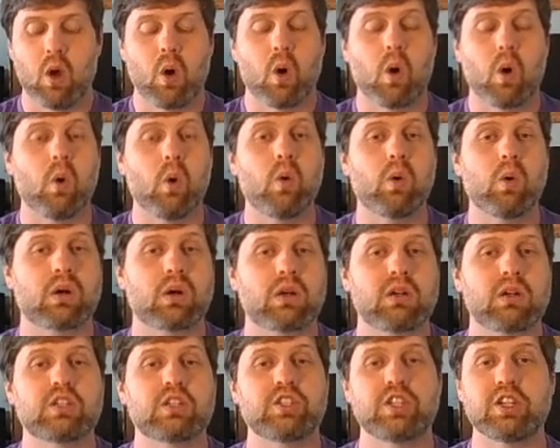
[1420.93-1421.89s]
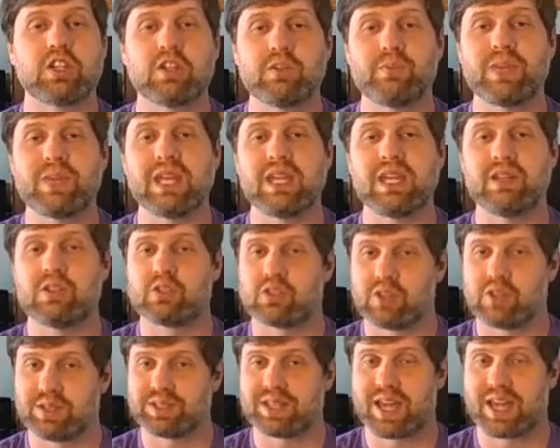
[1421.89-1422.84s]
or she could be
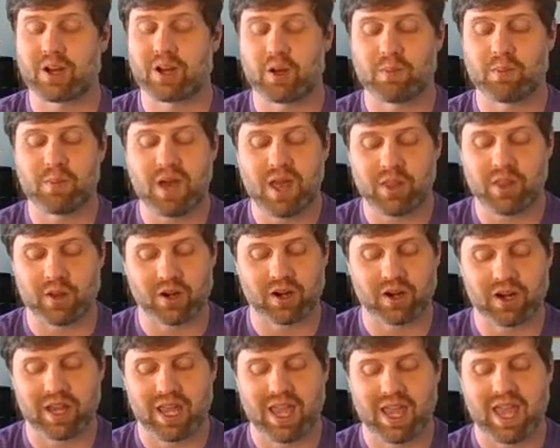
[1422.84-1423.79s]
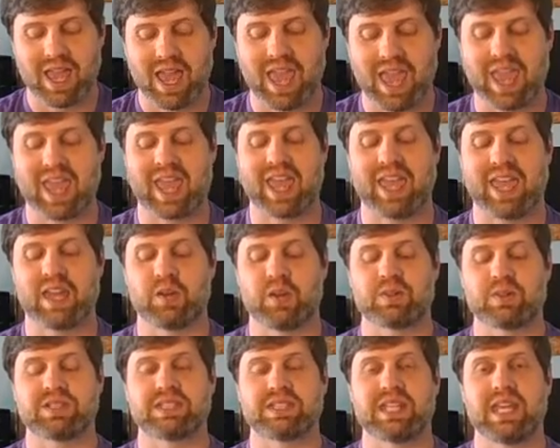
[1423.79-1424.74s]
just like her mother and
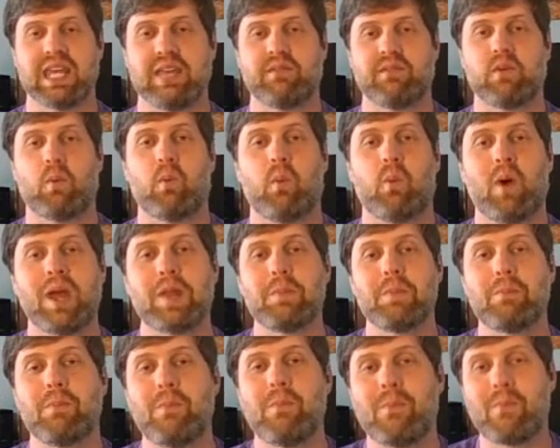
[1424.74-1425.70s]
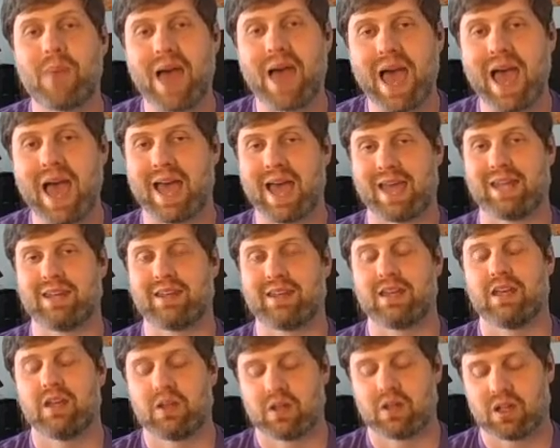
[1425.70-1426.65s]
receive 1 bad
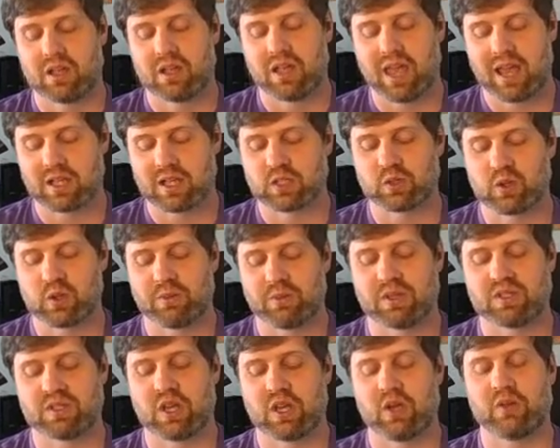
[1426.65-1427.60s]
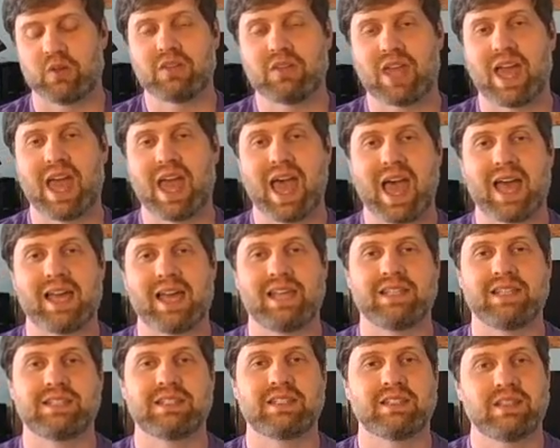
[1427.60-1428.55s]
X chromosome that
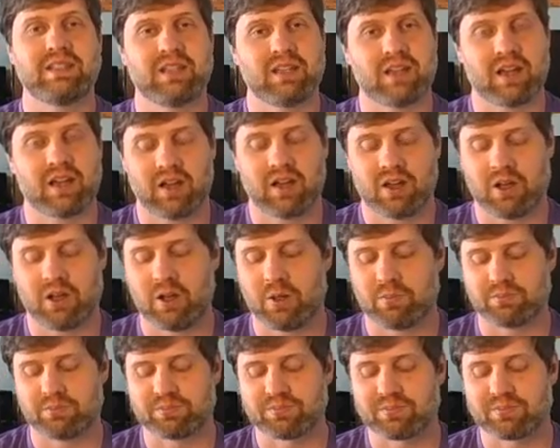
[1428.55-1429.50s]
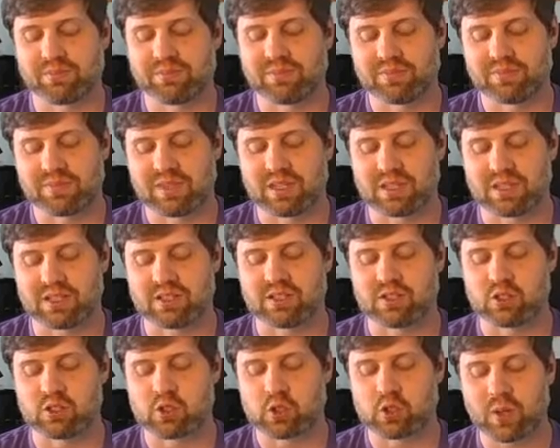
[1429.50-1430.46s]
has the
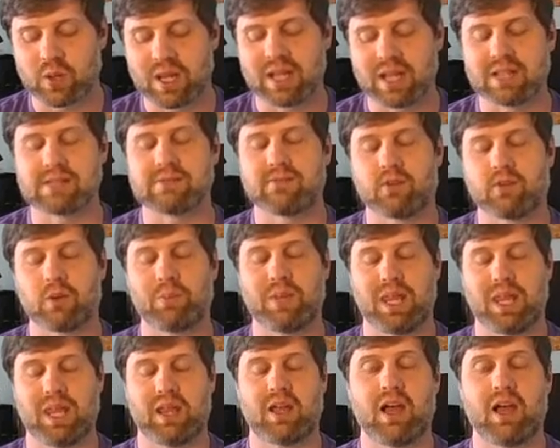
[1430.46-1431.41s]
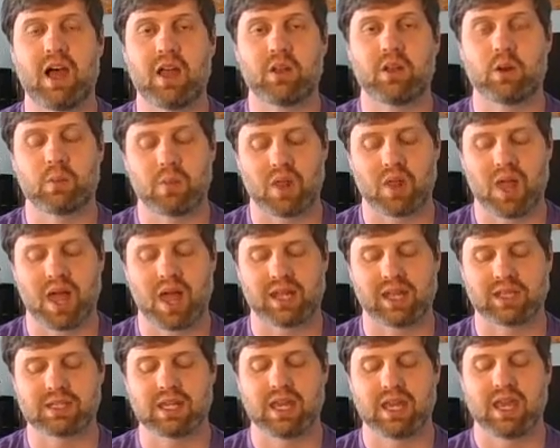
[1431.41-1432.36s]
trait for being
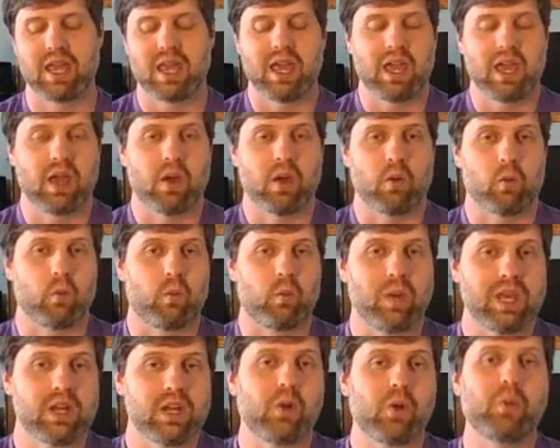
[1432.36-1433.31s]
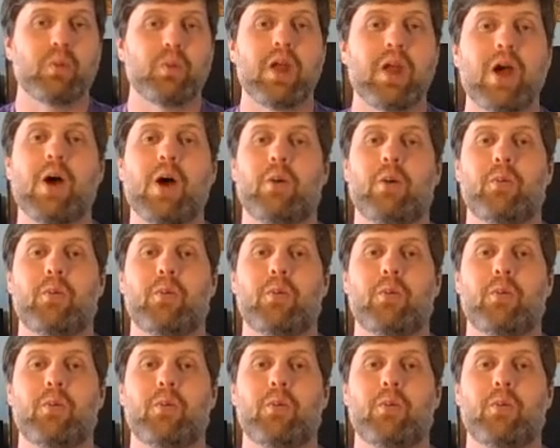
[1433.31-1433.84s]
colorblind. We don't know.